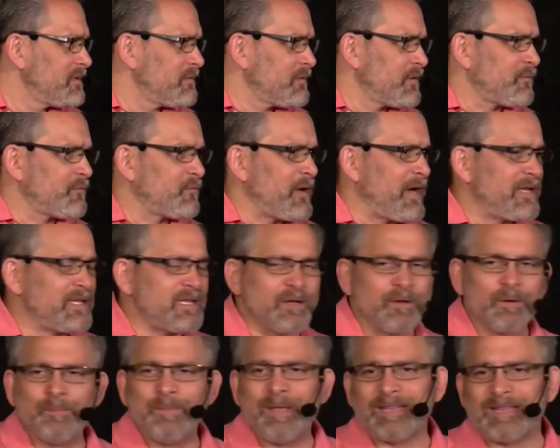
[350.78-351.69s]
We're afraid to
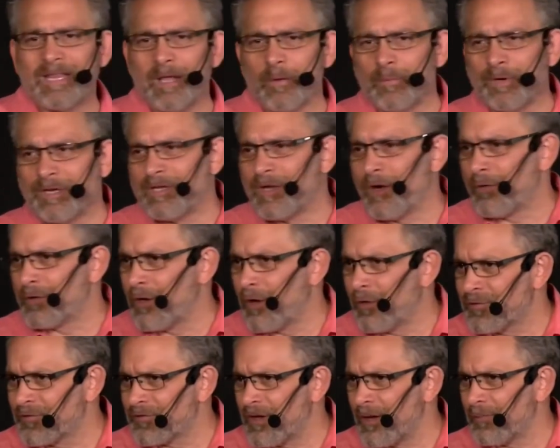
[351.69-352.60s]
admit that we don't
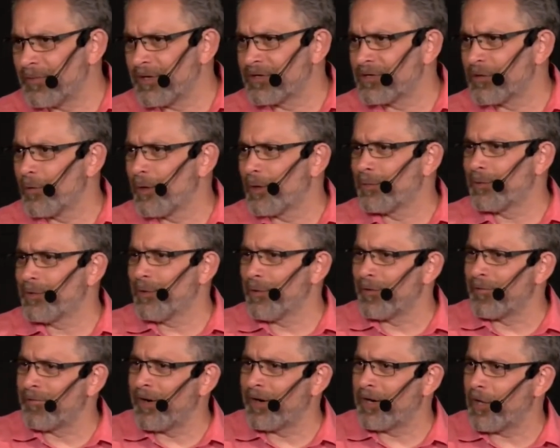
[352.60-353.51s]
know something. So what do?
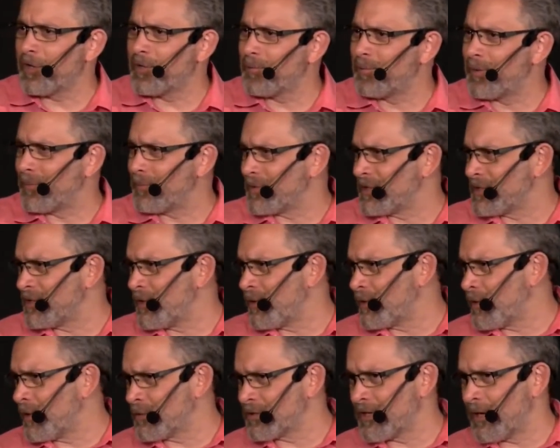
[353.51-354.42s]
We find other people that
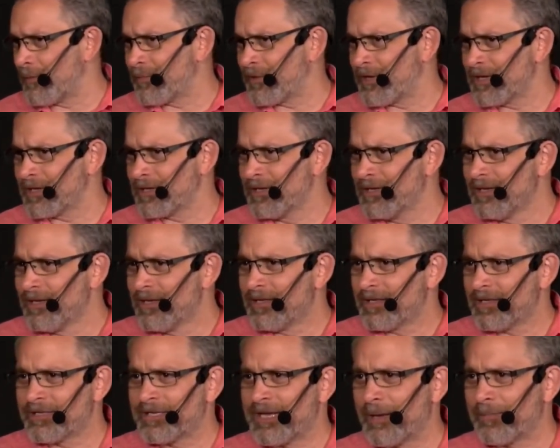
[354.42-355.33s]
don't know something,
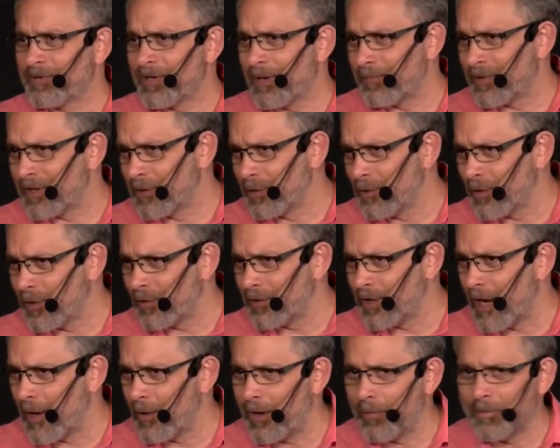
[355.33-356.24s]
the same something you don't
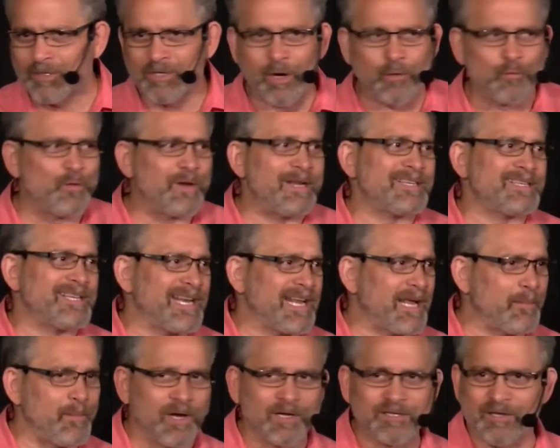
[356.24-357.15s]
know, and we start
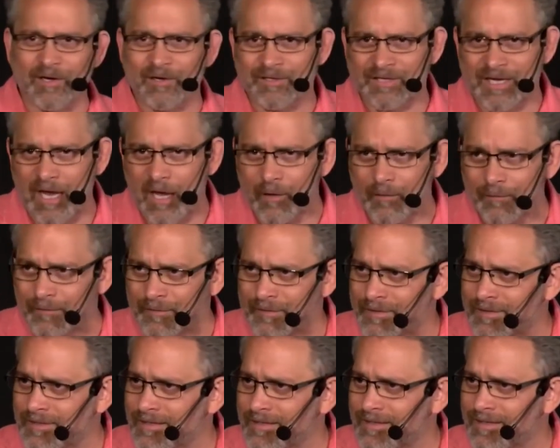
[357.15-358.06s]
reasoning amongst
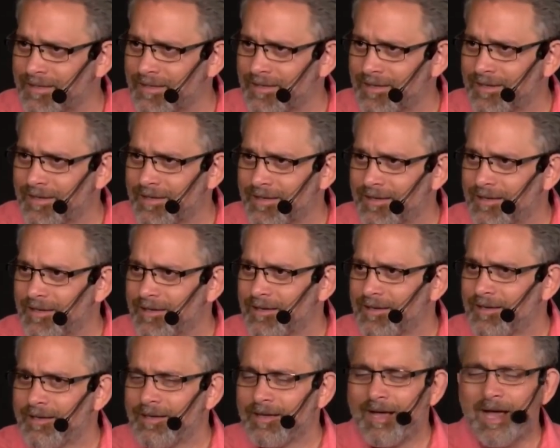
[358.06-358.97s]
ourselves.
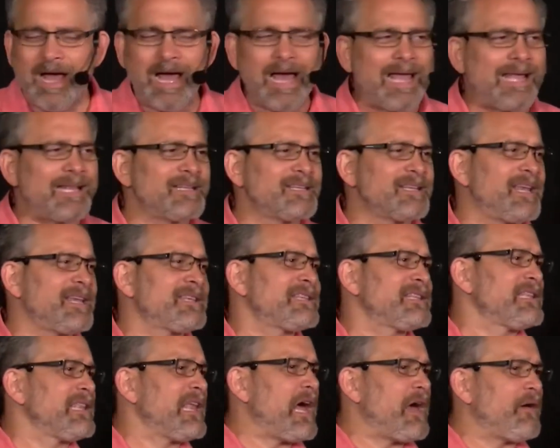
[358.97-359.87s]
I just
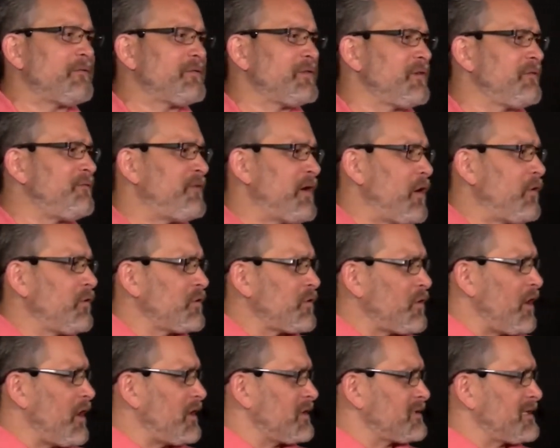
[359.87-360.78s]
love the phone
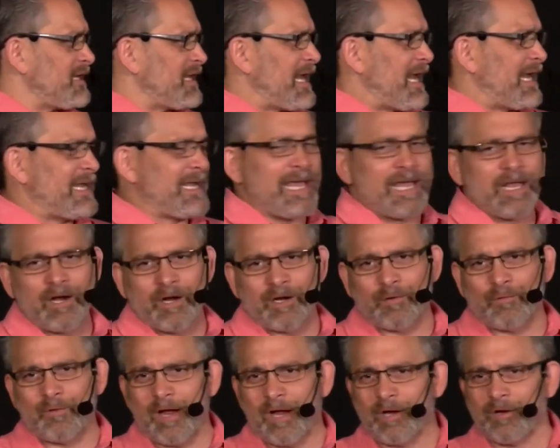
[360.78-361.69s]
calls that I get on
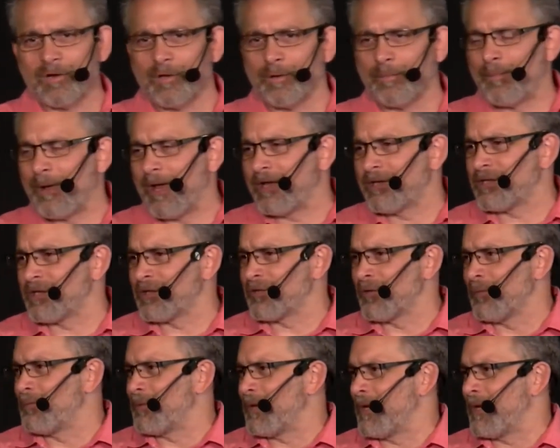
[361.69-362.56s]
a regular basis from